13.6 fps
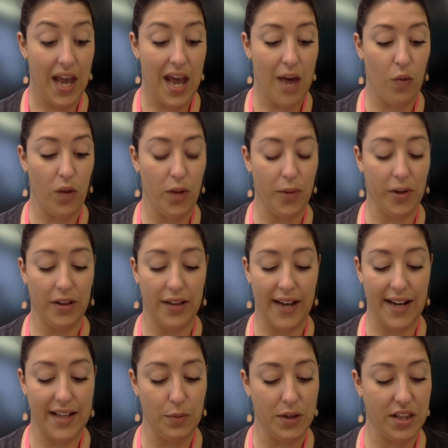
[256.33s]
And Wilbur
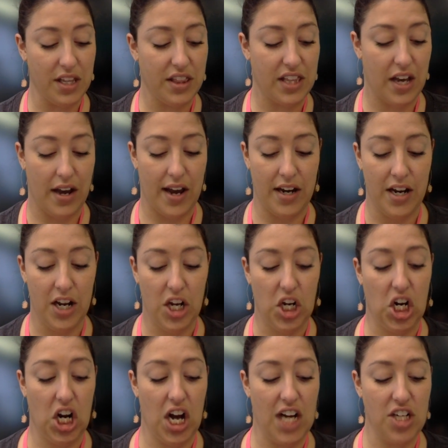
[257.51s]
landed with a thud,
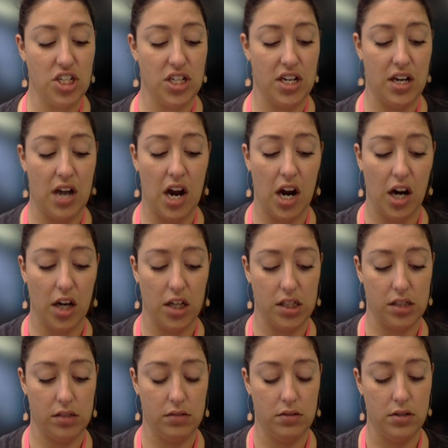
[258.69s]
crushed and hurt.
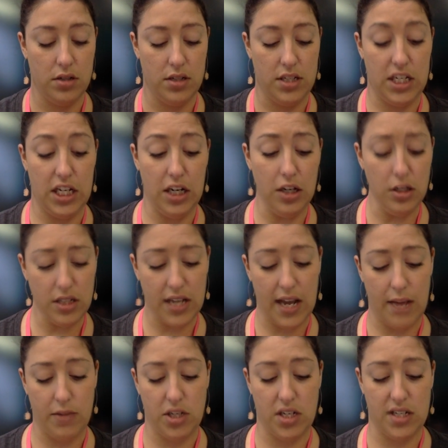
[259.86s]
Tears
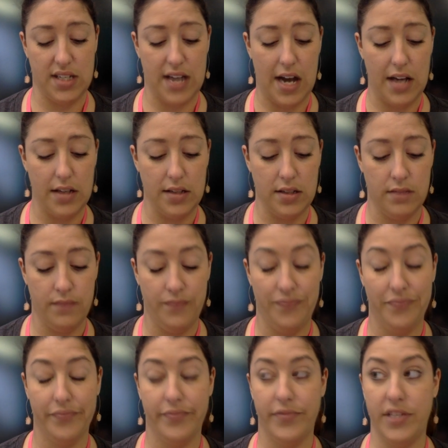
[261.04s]
came to his eyes.
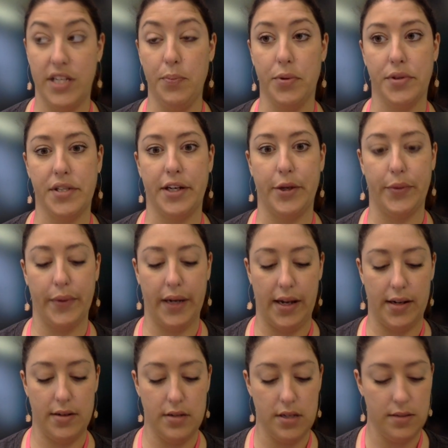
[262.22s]
Templeton
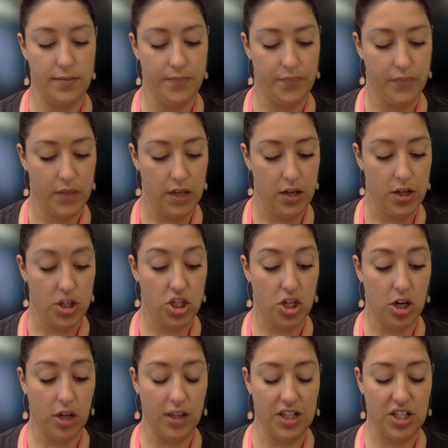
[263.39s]
grinned.
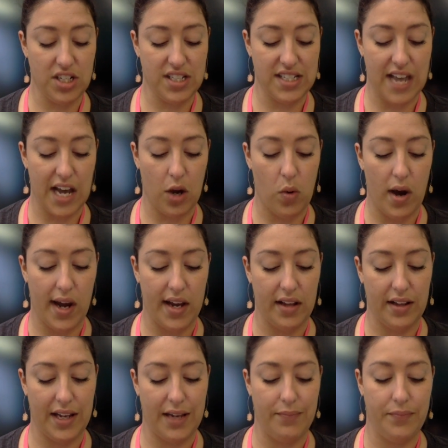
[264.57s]
Charlotte just sat
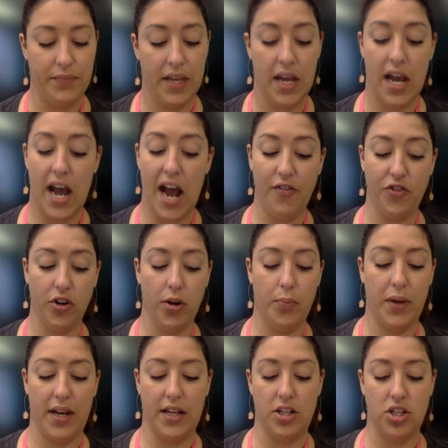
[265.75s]
quietly. After a
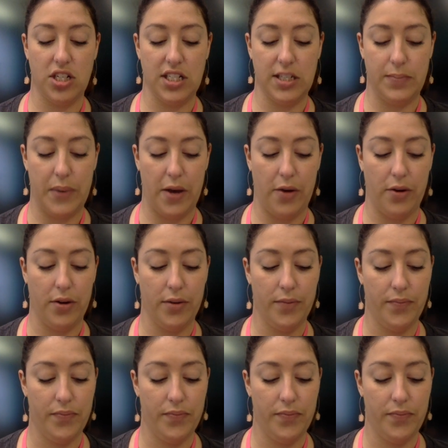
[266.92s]
bit, she spoke.